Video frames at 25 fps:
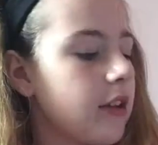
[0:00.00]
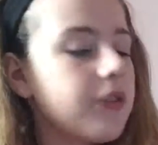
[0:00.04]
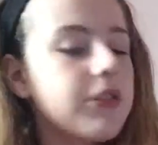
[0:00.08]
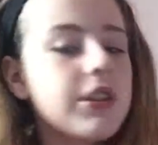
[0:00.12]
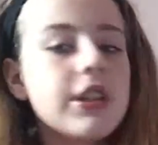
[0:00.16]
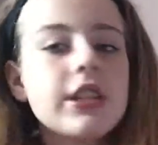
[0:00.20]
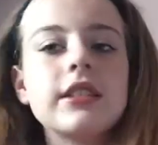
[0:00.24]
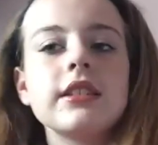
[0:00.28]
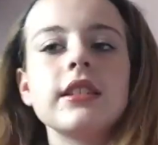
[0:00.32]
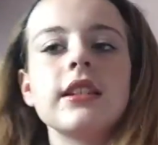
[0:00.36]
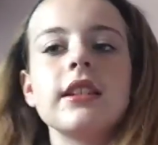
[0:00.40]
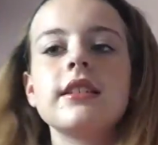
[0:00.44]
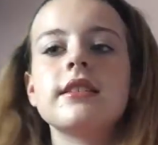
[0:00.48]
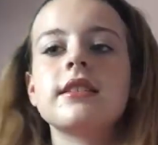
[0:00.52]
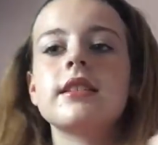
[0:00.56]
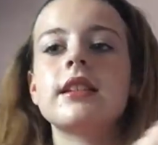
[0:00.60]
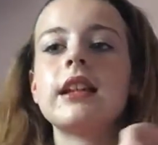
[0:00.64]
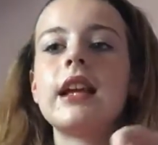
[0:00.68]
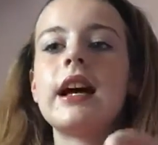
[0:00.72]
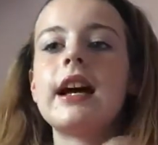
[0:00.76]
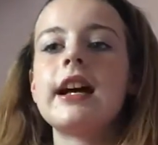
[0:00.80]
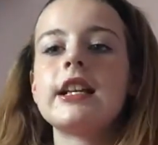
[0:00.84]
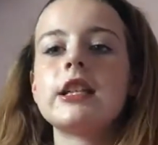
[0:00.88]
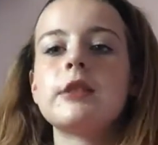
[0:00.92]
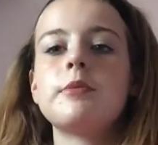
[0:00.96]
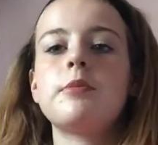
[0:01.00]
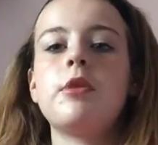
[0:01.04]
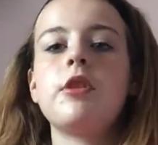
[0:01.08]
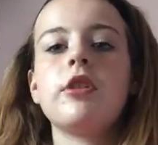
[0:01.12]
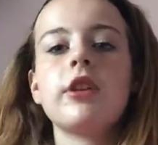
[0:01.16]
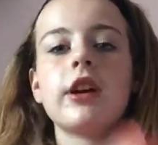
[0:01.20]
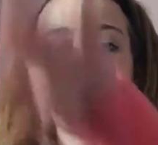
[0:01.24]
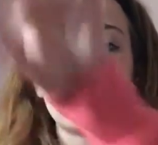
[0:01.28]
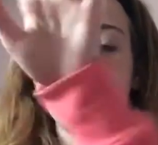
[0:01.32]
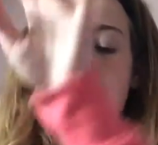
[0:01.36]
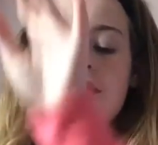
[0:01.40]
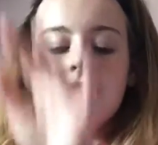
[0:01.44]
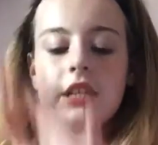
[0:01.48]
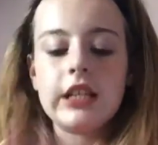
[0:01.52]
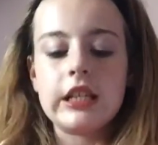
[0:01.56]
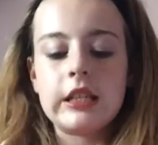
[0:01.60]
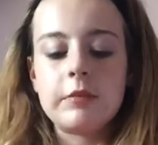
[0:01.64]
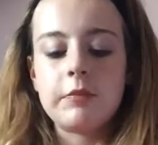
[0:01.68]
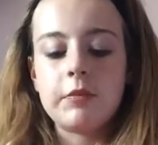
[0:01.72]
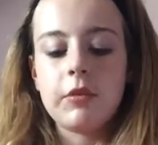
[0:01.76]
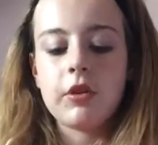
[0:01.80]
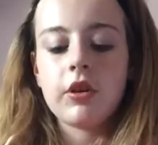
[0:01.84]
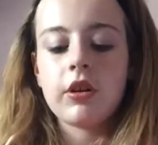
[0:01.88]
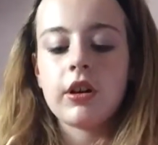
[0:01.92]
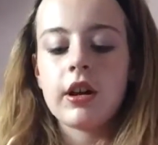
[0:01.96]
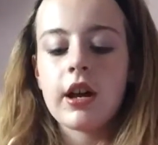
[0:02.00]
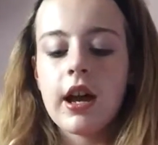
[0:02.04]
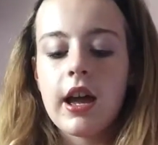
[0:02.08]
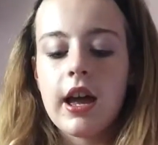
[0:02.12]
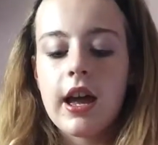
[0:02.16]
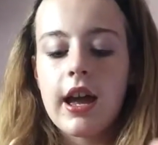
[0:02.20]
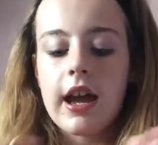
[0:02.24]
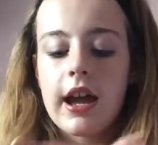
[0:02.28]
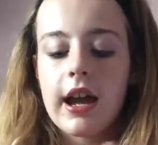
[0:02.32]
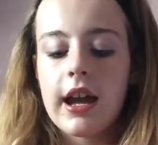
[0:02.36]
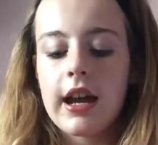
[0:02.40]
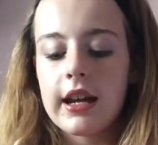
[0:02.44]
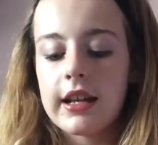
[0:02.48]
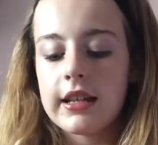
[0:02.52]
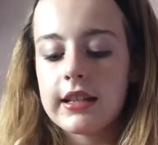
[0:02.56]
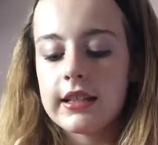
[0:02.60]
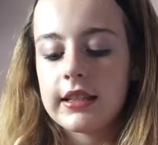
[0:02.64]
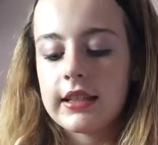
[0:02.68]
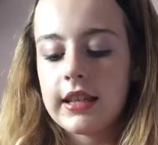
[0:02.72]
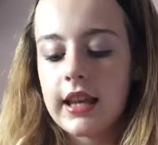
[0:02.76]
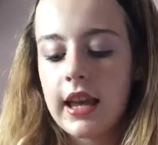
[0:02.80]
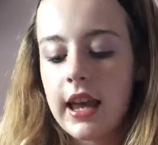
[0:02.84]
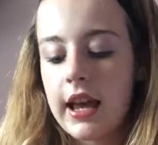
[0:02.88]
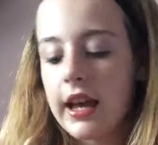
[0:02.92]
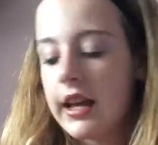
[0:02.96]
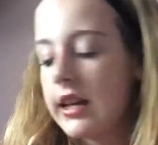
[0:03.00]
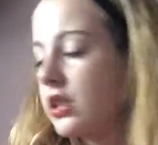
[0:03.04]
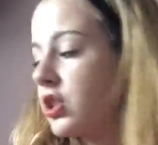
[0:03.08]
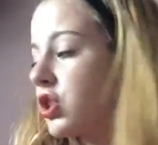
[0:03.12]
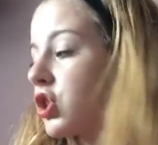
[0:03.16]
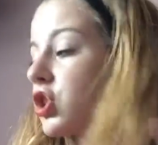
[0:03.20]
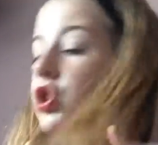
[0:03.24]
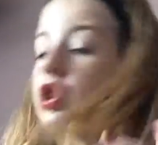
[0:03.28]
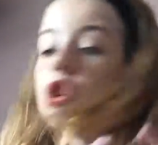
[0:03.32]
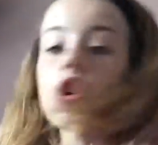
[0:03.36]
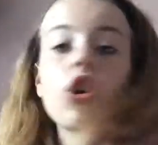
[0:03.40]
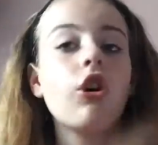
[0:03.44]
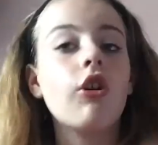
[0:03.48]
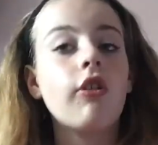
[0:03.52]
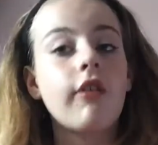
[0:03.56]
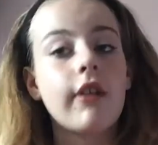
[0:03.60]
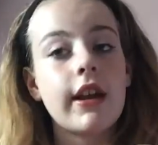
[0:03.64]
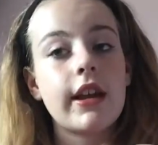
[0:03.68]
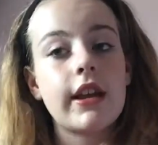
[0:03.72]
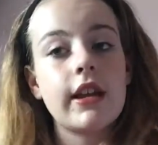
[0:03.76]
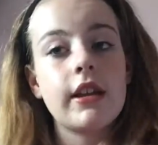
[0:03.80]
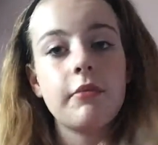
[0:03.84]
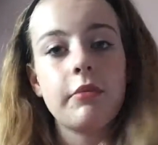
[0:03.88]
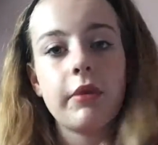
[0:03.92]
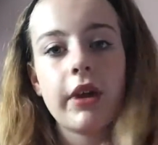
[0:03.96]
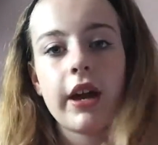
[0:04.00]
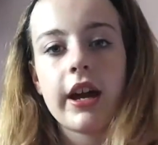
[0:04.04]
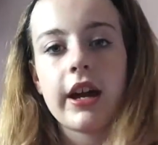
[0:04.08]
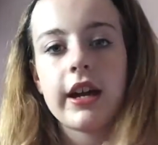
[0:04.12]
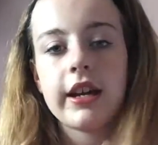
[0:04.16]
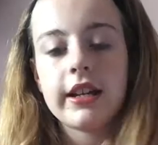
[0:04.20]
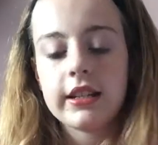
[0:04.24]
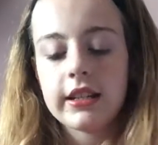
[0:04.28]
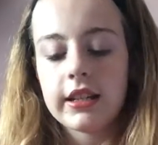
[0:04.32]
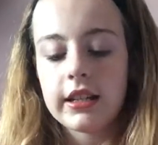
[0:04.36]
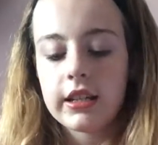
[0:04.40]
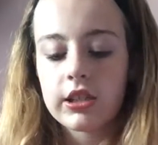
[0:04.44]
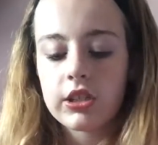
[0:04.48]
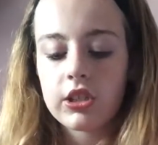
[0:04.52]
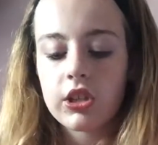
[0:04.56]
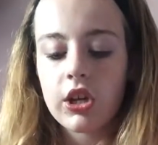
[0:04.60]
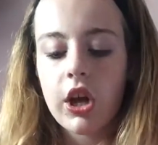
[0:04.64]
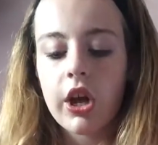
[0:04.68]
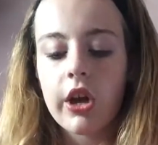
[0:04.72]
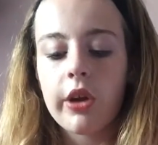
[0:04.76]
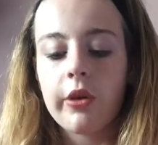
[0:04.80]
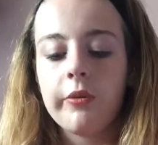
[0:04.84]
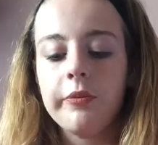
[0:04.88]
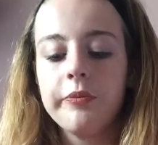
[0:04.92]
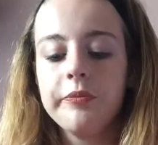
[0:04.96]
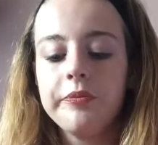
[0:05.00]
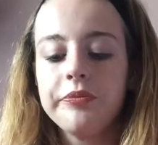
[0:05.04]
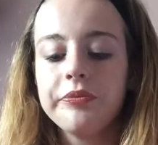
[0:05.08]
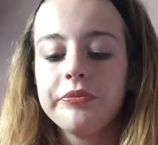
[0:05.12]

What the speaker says: this is the last book, and this book has a story behind it. So,